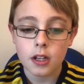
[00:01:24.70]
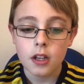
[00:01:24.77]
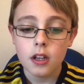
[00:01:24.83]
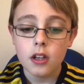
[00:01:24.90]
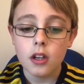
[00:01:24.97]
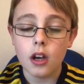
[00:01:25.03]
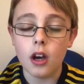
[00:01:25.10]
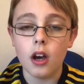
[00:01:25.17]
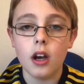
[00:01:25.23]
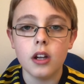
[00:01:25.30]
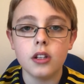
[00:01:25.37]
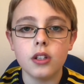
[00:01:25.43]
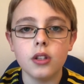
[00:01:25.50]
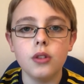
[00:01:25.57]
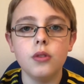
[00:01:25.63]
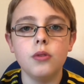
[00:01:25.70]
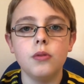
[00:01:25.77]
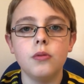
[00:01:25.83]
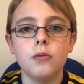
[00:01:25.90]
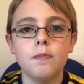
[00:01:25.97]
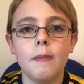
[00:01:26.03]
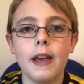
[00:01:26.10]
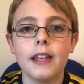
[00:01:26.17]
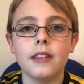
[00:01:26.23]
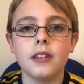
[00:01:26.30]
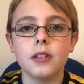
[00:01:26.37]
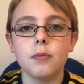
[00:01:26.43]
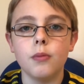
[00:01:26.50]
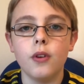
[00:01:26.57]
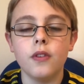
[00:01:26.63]
to make this
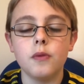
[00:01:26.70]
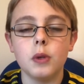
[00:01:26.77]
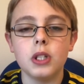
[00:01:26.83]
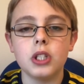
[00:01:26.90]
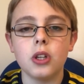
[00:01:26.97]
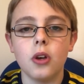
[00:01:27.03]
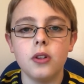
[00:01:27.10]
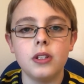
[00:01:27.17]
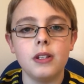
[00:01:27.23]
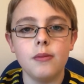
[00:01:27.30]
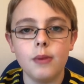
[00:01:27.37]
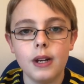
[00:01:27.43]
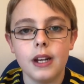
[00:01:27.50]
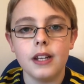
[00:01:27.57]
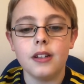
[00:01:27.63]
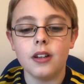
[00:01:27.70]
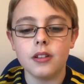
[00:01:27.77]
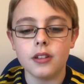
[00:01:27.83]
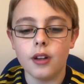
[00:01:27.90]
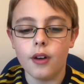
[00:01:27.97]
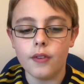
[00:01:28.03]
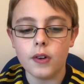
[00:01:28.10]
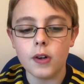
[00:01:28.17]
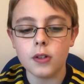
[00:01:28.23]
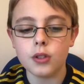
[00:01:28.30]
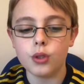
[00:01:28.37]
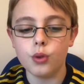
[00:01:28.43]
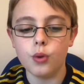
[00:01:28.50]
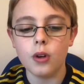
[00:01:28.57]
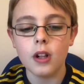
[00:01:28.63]
move, which shows he really does love
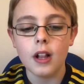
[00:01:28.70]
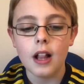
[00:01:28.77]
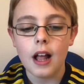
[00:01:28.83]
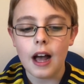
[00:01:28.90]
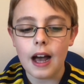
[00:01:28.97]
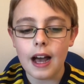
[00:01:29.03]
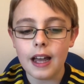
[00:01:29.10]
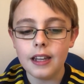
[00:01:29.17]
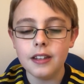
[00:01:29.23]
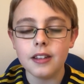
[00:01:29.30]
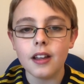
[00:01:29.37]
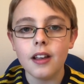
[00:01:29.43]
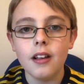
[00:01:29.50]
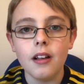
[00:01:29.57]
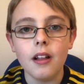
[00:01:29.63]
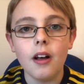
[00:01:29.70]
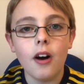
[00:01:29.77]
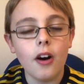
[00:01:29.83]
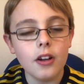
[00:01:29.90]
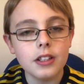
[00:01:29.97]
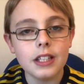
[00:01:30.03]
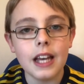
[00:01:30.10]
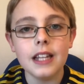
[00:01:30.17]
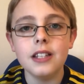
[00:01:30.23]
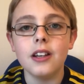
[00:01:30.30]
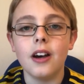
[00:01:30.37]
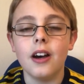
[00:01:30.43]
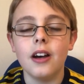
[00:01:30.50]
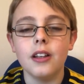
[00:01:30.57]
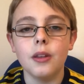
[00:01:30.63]
Arsenal. And Arteta,
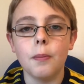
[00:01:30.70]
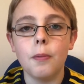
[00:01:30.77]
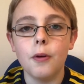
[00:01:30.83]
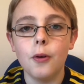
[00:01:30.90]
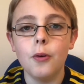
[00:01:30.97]
the pool